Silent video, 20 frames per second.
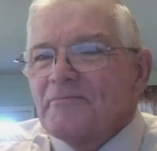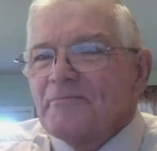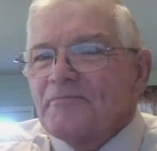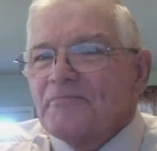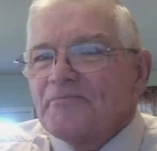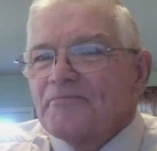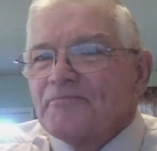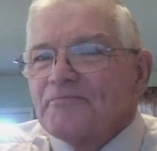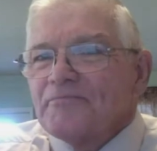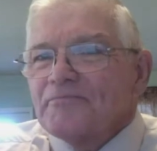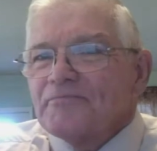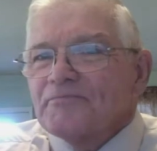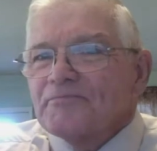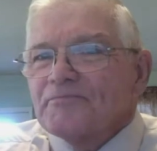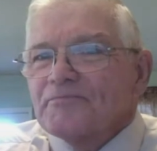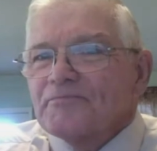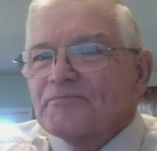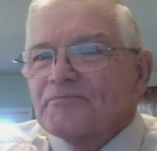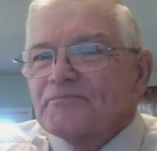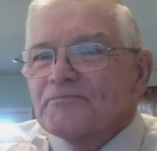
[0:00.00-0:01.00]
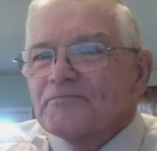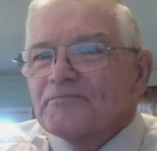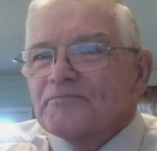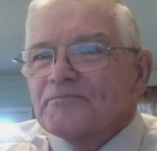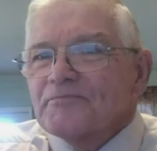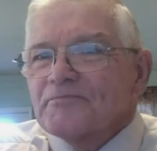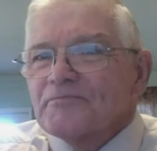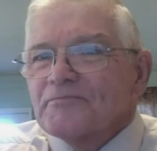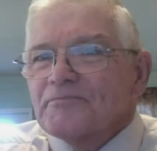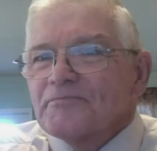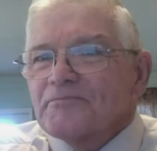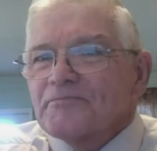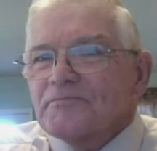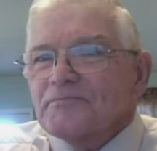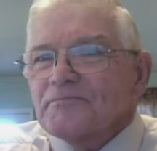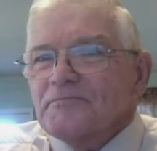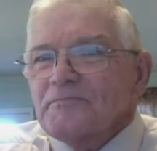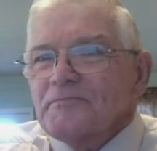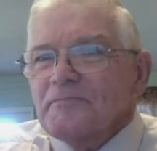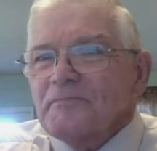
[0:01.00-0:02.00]

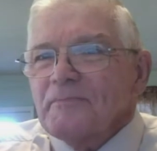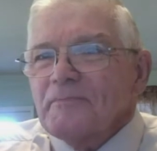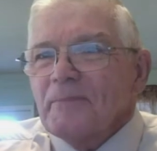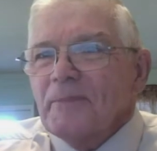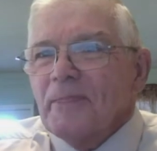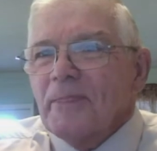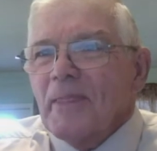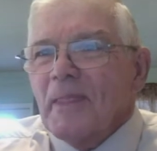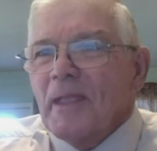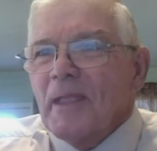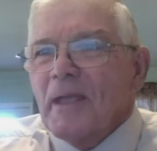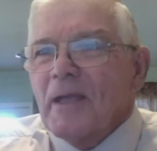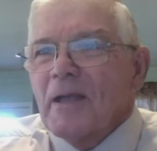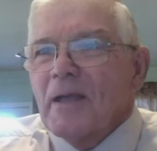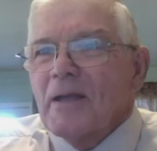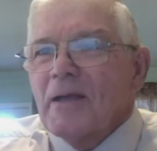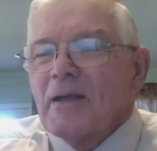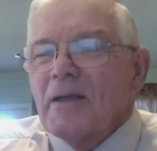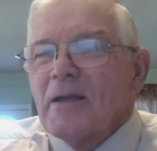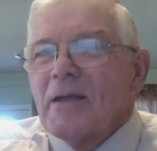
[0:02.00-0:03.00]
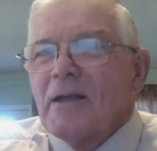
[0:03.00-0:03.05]
[no speech]